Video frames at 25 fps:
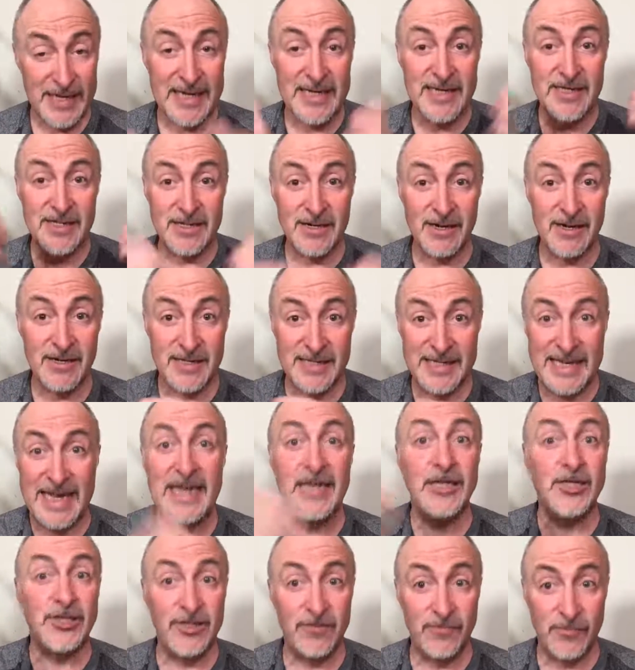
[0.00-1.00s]
it sucks the
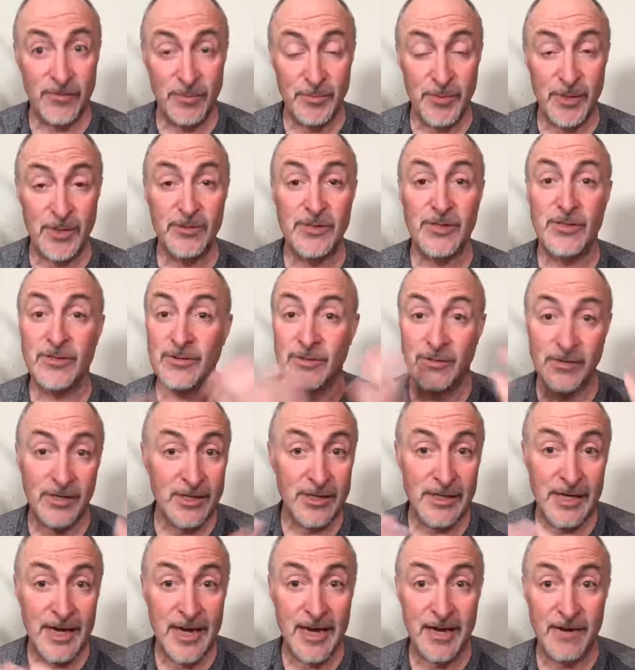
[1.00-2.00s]
energy from you, so it's not good
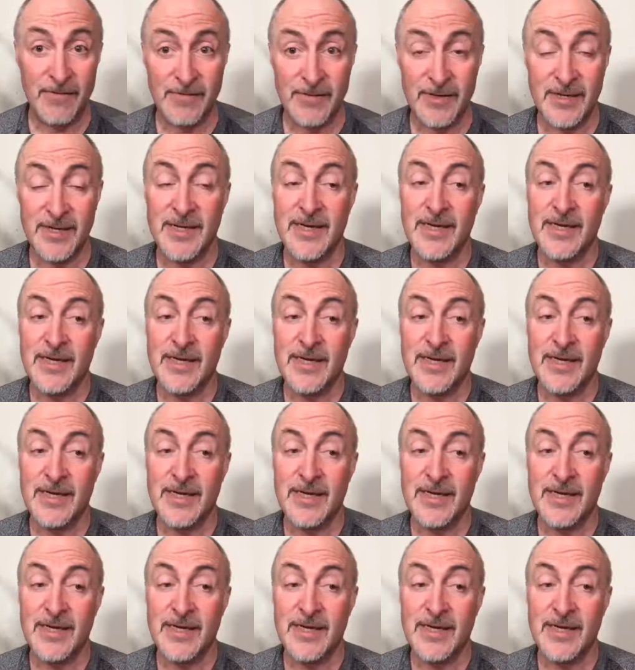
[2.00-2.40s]
to have.